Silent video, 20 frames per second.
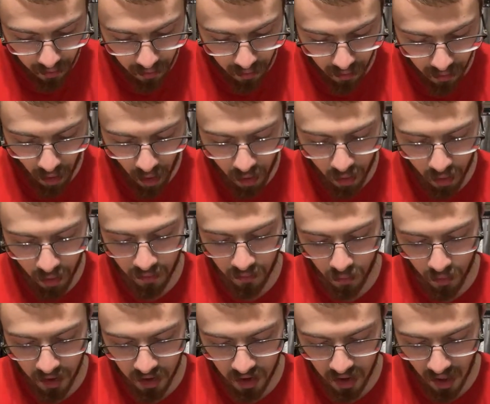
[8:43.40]
the longer of
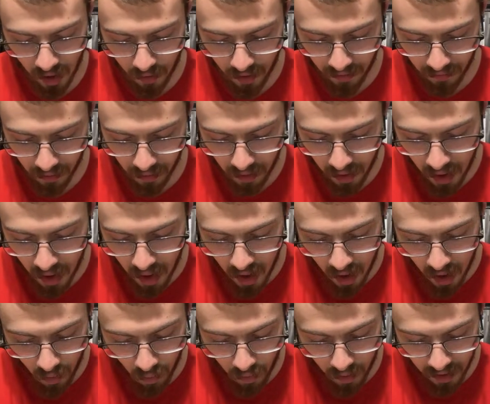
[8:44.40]
which, however,
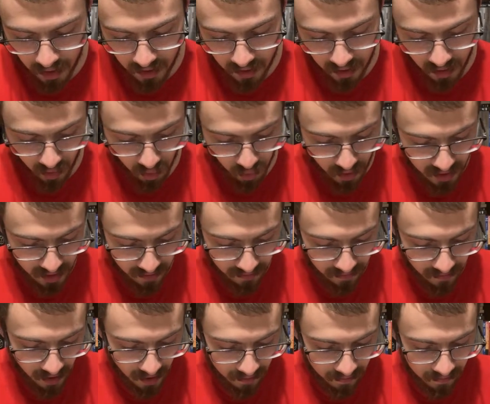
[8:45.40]
was
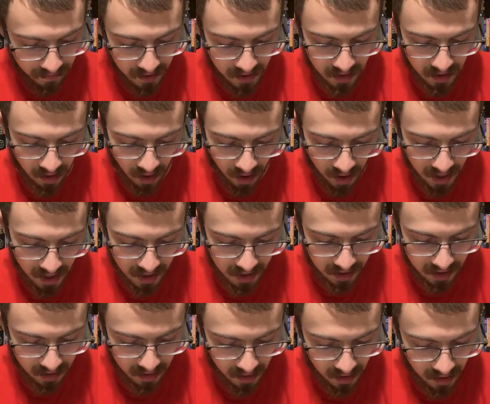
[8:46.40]
25 feet in height,
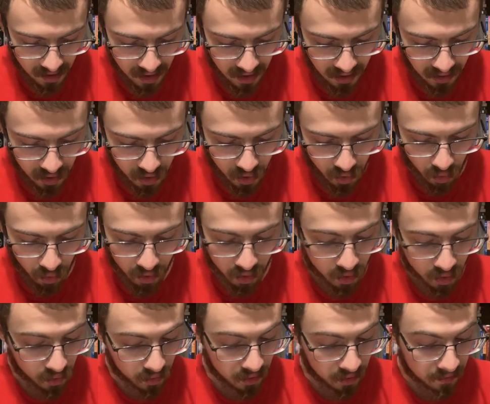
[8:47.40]
and the shorter
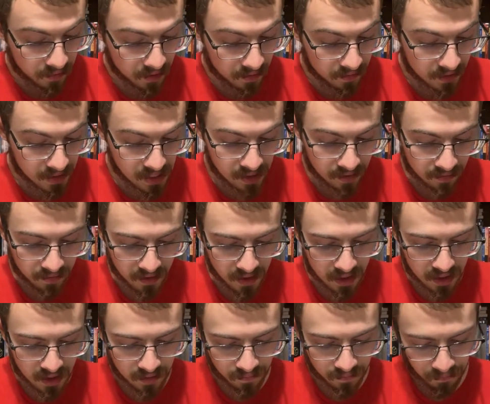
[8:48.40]
only 15
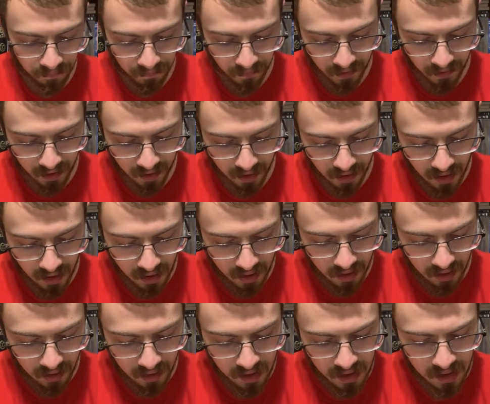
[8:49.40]
feet.
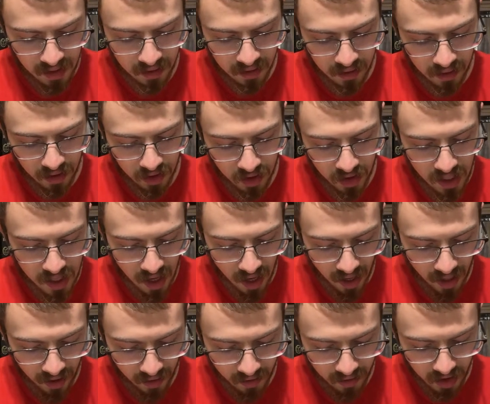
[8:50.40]
These sheet
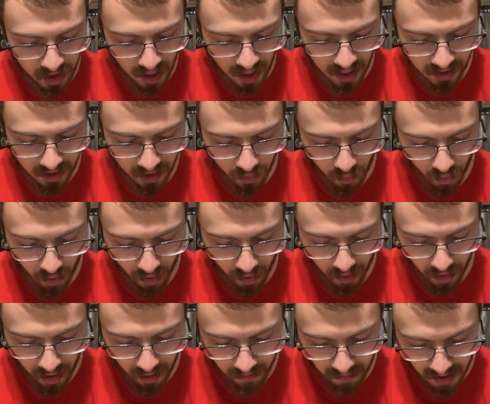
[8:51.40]
iron chests were
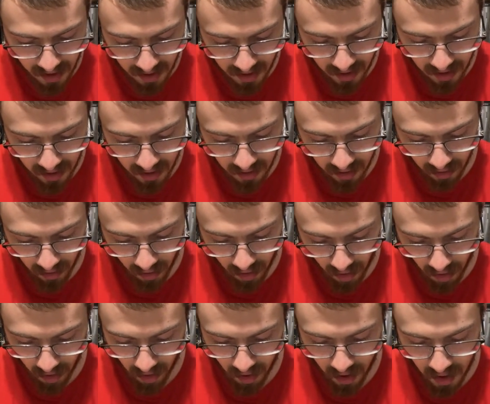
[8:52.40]
embedded in the
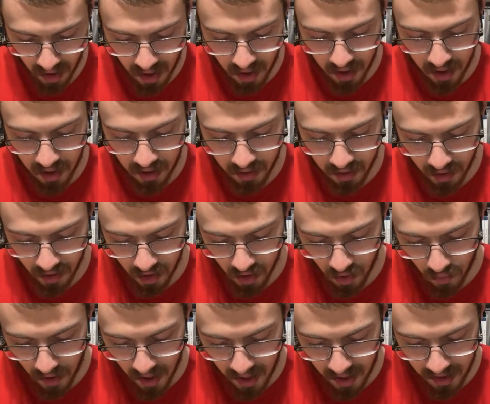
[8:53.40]
car in such a
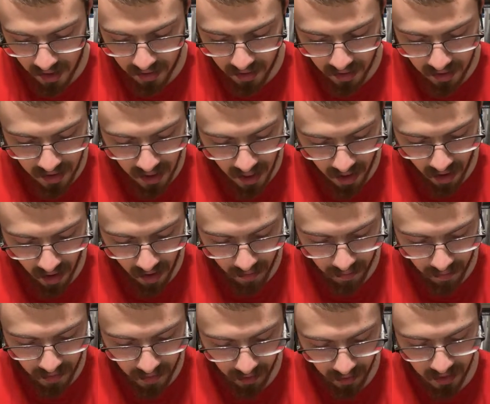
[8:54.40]
way as to take
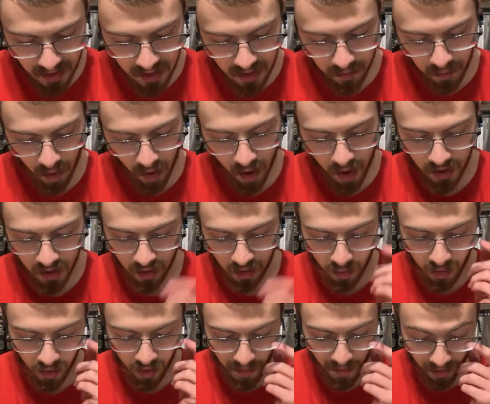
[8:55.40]
up the least
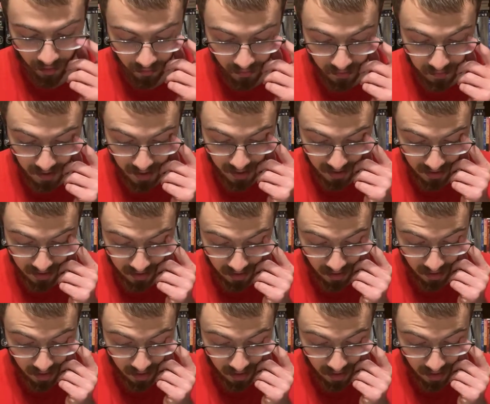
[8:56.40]
possible amount of space.